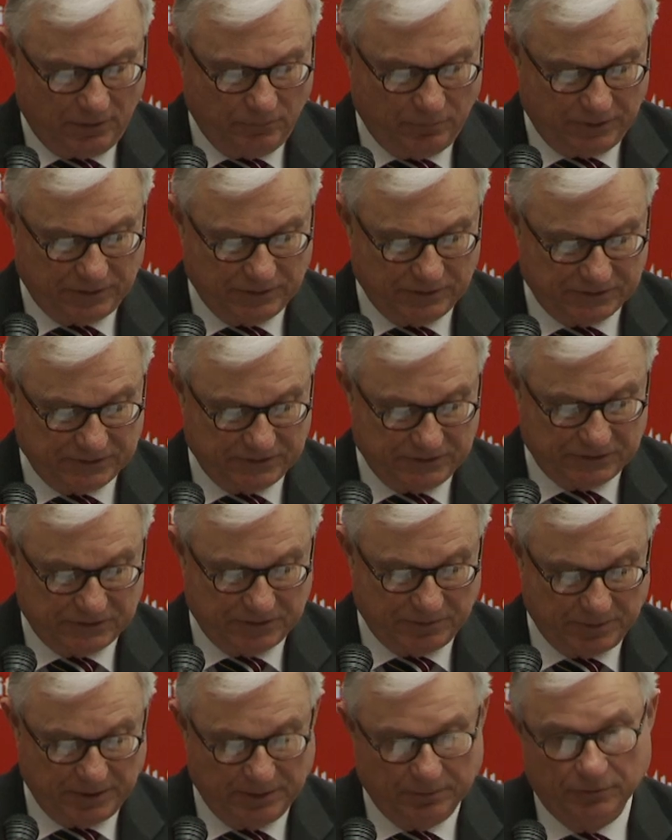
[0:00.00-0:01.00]
witnesses,
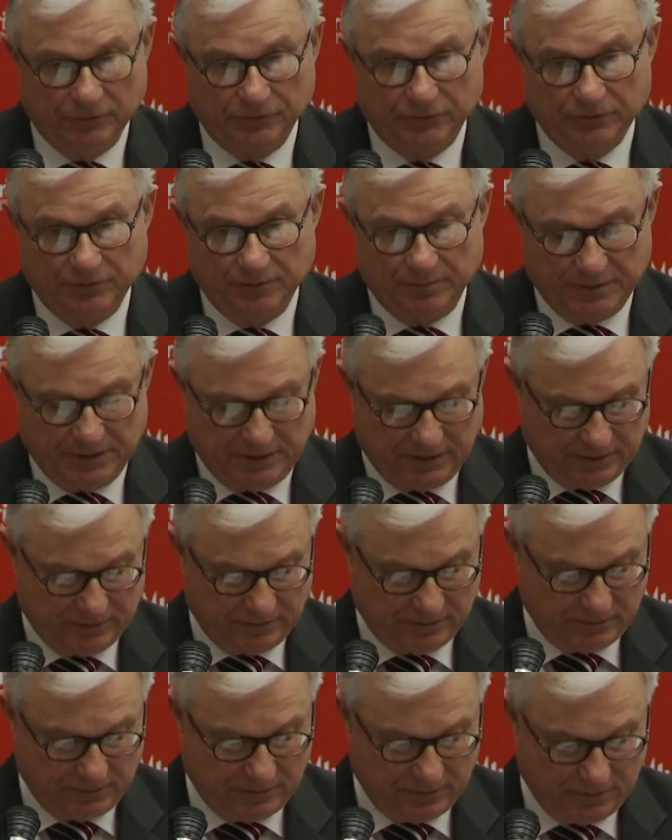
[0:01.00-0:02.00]
to people to appear
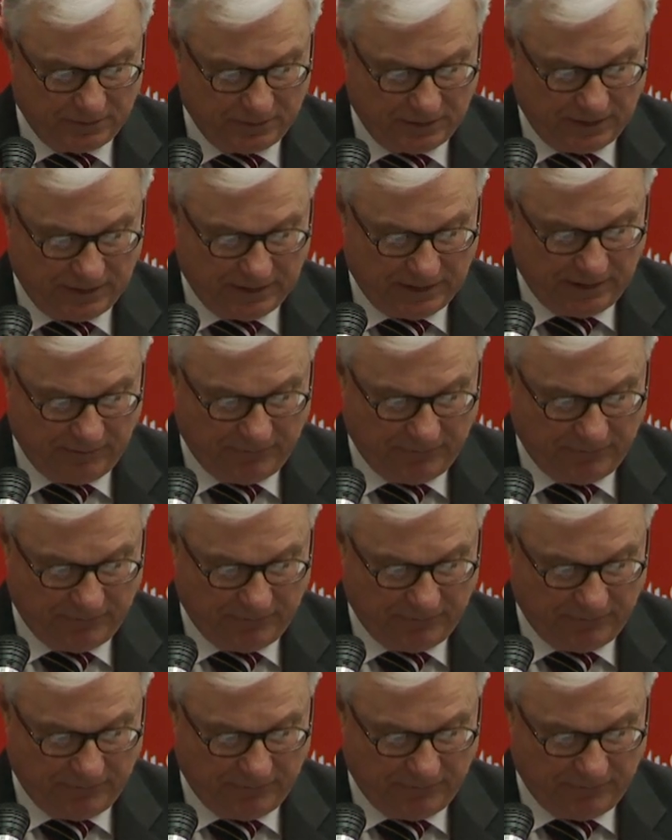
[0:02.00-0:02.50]
and